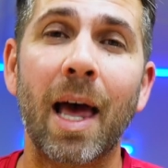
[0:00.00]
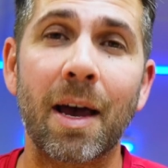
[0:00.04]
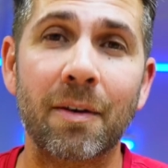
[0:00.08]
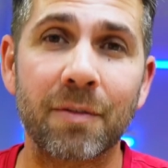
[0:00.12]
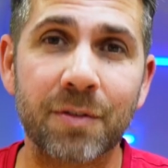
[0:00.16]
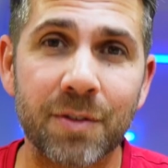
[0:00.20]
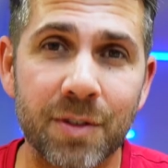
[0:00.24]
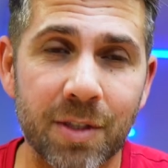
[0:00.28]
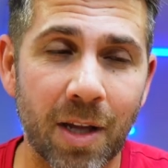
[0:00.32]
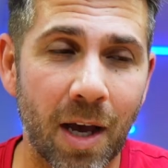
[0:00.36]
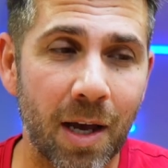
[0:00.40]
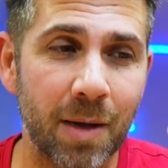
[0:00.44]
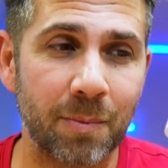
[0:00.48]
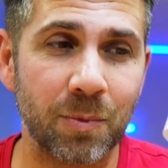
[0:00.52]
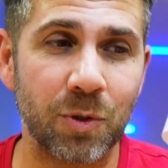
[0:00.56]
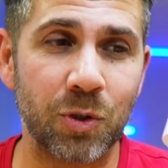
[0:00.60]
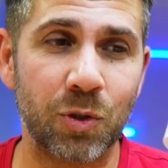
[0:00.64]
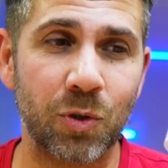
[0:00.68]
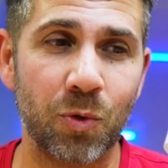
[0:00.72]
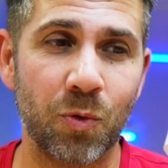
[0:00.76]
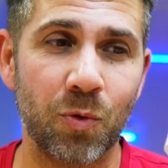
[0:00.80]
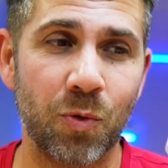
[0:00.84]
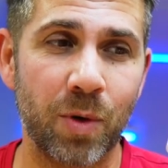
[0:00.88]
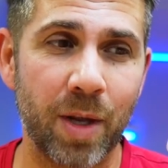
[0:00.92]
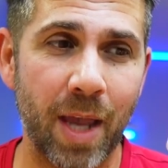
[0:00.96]
have time
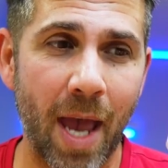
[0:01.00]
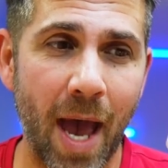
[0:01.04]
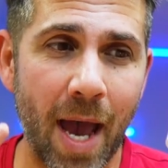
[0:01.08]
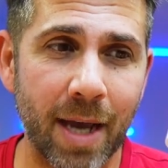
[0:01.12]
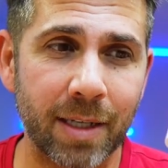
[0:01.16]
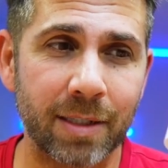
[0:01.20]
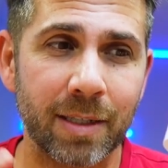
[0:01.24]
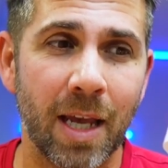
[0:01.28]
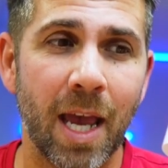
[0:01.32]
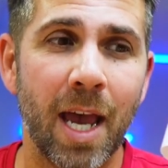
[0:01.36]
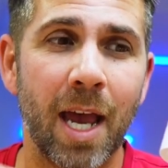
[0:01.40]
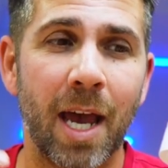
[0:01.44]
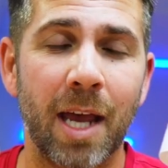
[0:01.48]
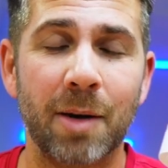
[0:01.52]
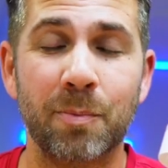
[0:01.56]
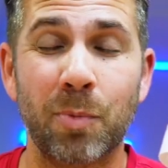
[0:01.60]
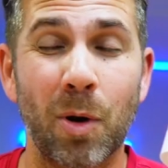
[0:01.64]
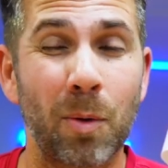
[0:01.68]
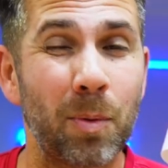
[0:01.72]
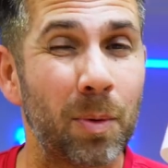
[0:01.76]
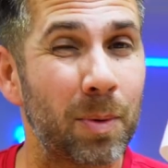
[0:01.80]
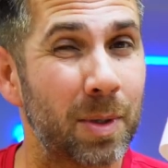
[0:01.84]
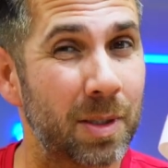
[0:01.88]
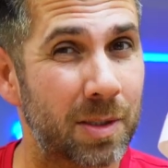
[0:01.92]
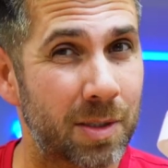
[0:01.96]
to react, and
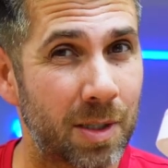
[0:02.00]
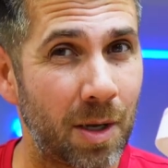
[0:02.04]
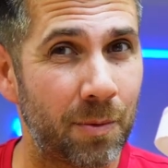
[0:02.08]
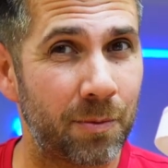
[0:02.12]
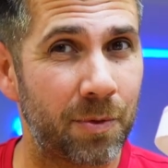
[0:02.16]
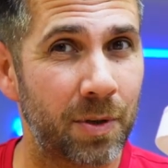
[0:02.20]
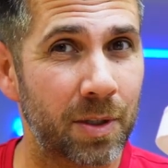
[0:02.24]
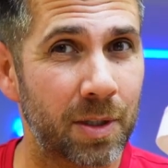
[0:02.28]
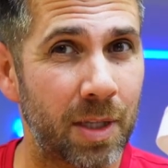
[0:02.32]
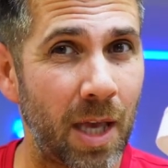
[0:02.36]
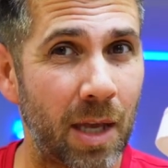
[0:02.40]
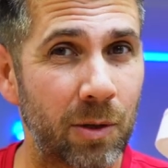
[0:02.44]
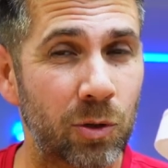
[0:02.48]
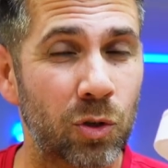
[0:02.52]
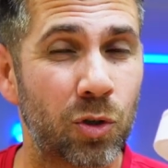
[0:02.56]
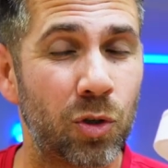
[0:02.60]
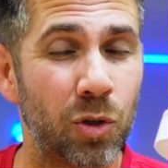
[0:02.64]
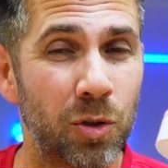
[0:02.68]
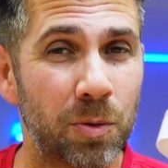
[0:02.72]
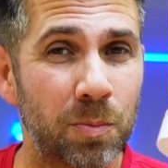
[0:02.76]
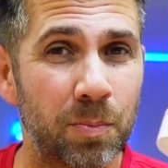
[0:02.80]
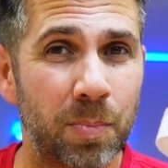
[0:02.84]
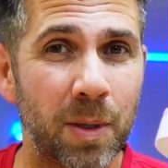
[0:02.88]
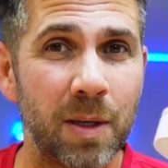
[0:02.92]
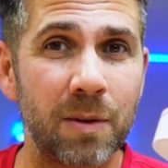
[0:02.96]
probably something that
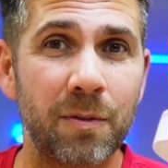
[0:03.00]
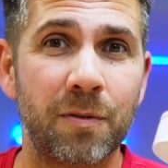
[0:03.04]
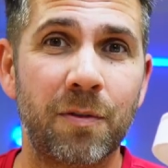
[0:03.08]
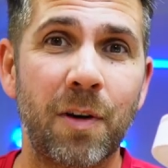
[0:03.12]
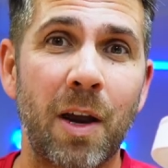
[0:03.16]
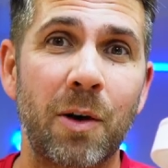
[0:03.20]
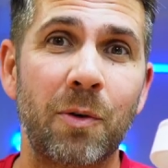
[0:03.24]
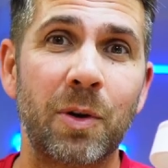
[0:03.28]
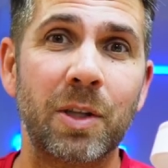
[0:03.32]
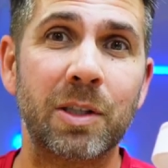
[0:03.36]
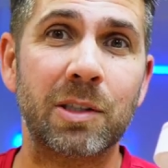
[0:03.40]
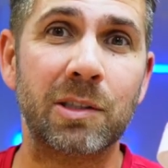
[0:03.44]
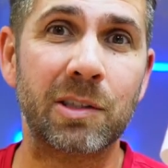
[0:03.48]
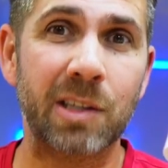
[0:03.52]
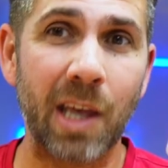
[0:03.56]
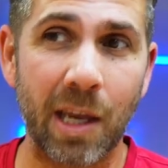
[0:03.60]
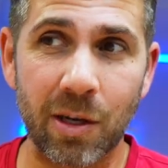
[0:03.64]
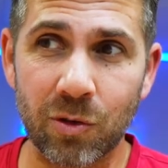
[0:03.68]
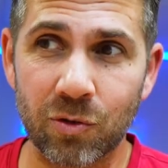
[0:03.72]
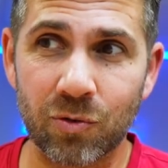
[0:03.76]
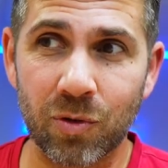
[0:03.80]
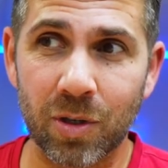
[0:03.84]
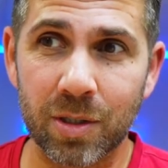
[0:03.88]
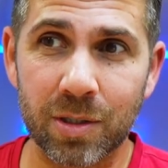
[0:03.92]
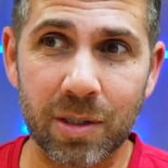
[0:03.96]
could be very
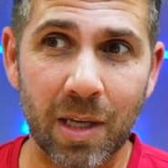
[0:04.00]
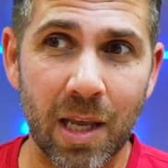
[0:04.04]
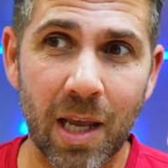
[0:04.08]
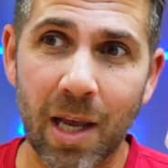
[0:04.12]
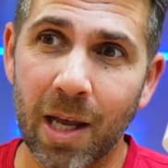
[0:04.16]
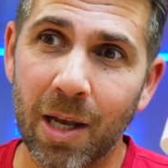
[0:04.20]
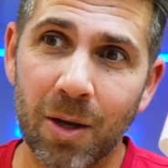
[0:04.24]
dangerous